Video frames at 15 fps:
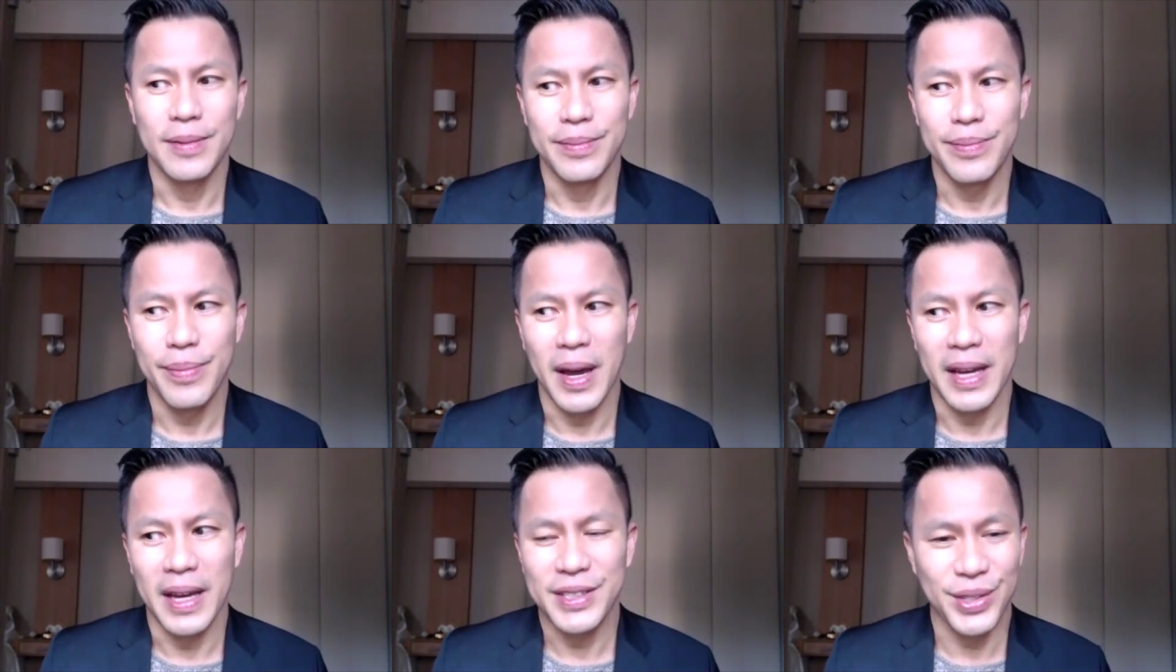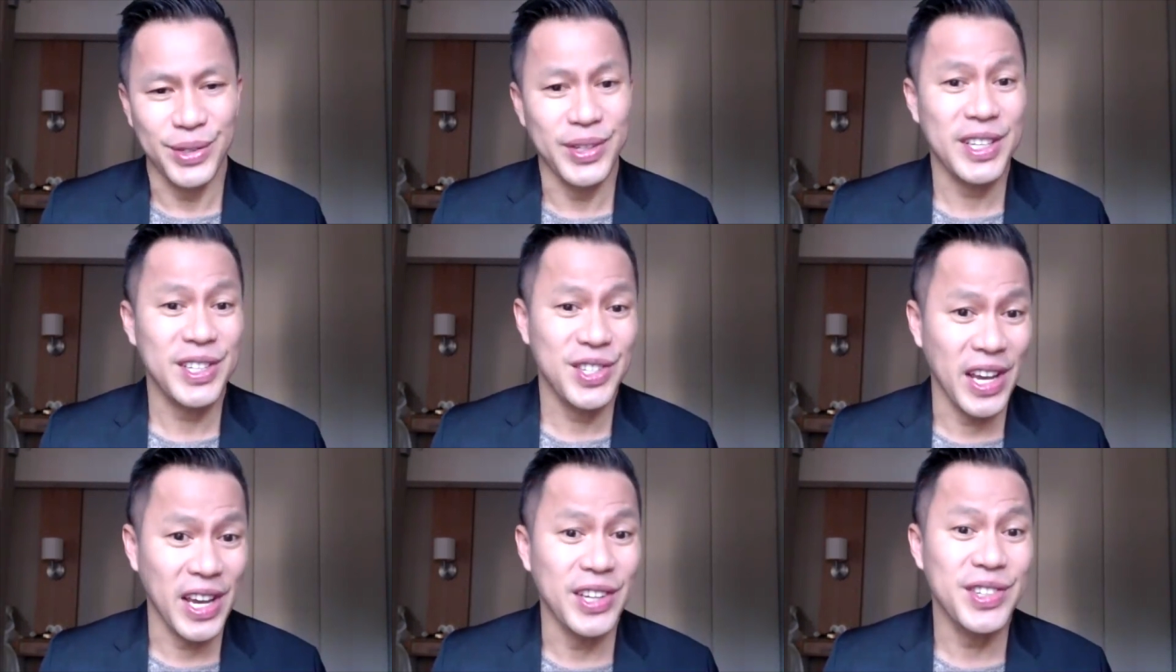by certain
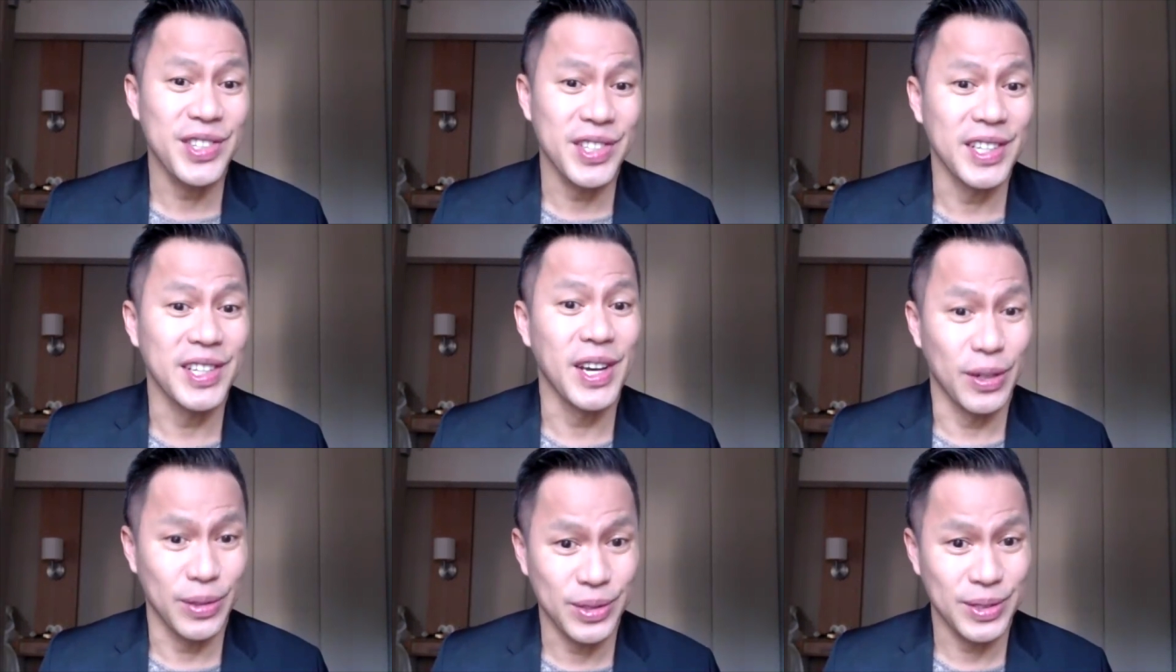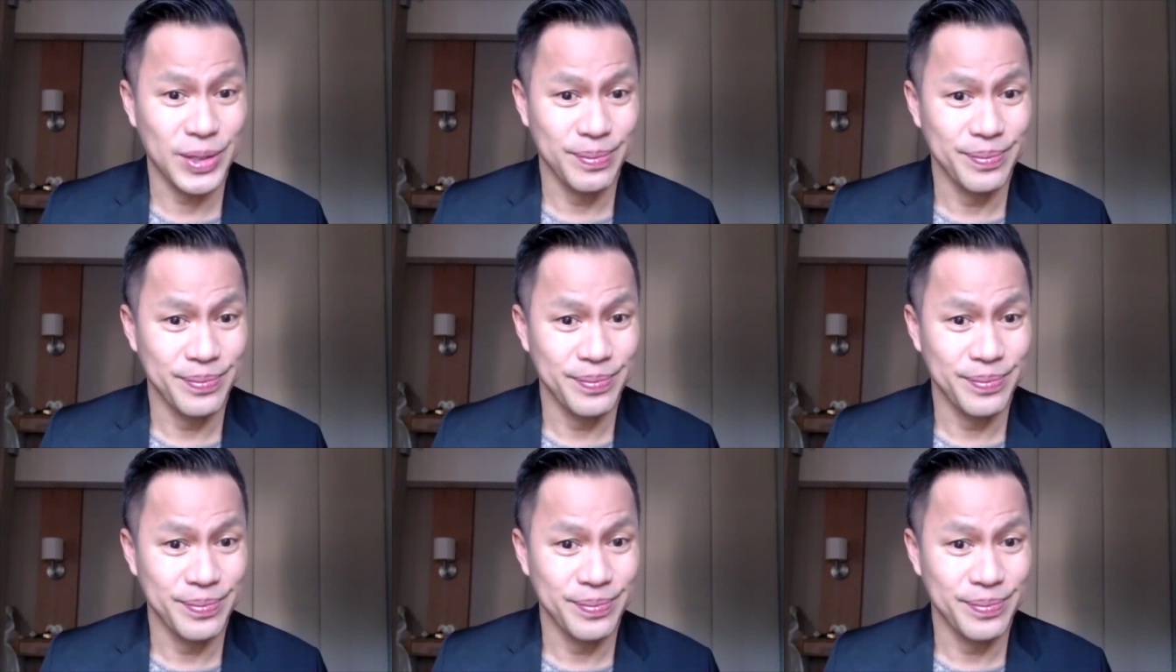exchange CEOs.